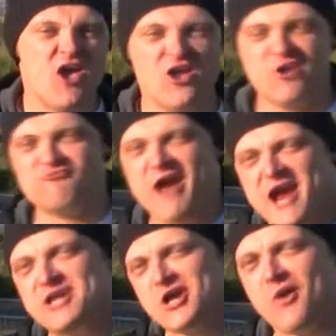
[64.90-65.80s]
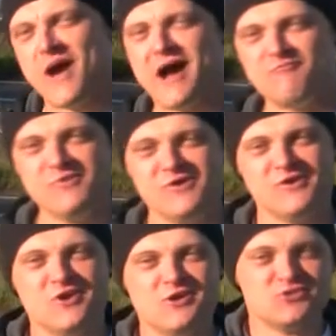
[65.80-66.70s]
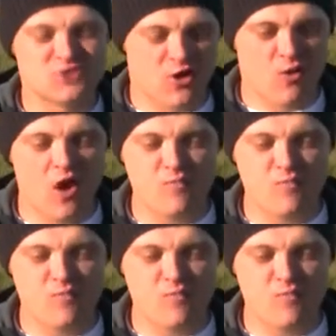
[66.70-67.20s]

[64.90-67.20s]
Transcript: and a Radio Am. So